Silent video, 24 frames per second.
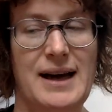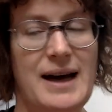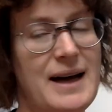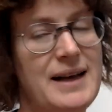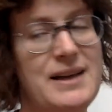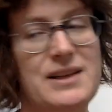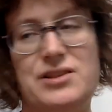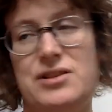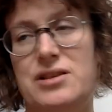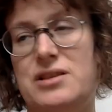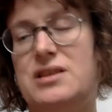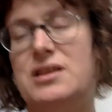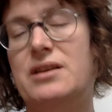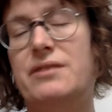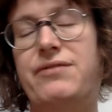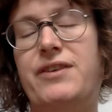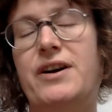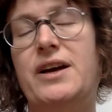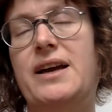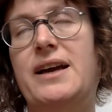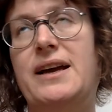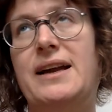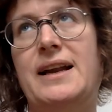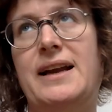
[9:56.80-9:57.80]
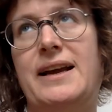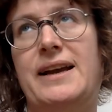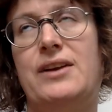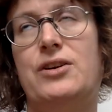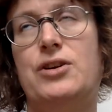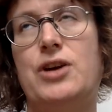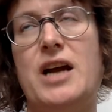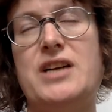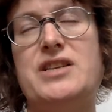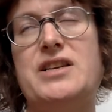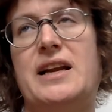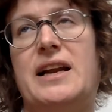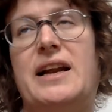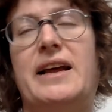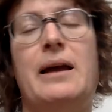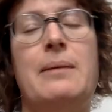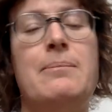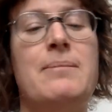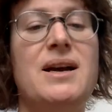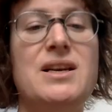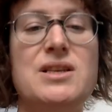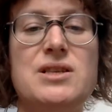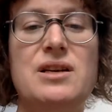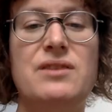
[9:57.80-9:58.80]
And it's just so fucking like tragic. Like,
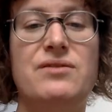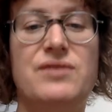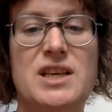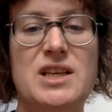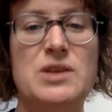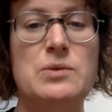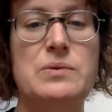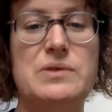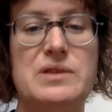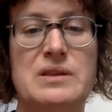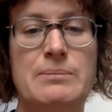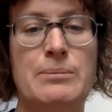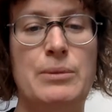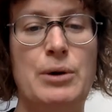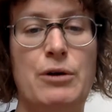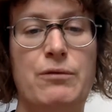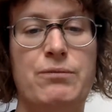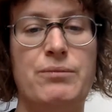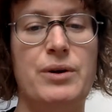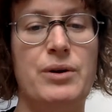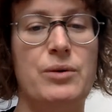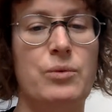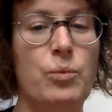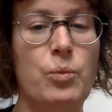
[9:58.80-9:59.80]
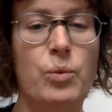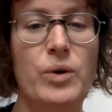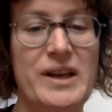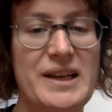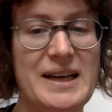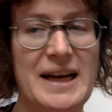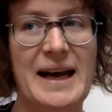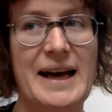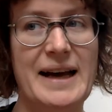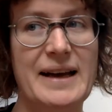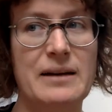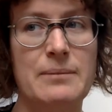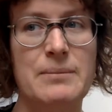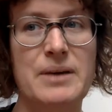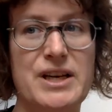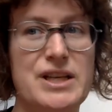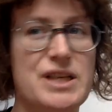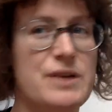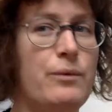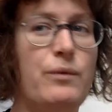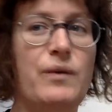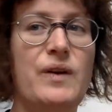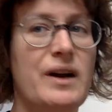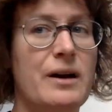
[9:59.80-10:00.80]
imagine if this was the movement we'd had.
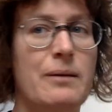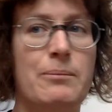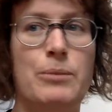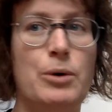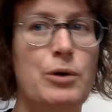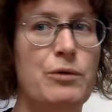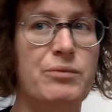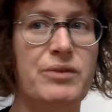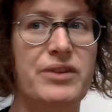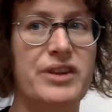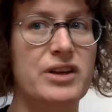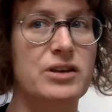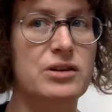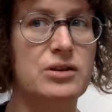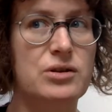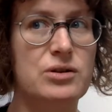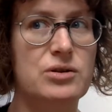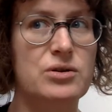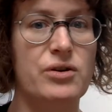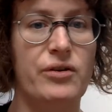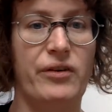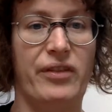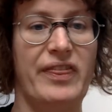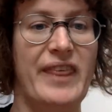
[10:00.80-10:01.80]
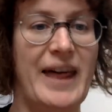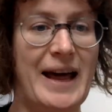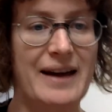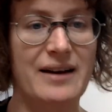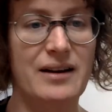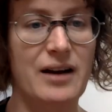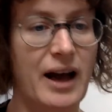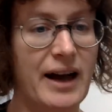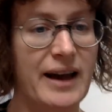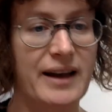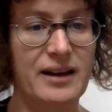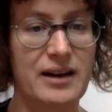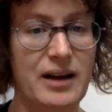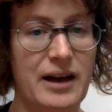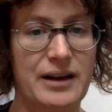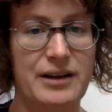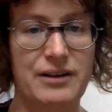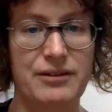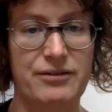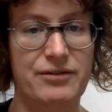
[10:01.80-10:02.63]
Imagine if we'd had a movement that took that kind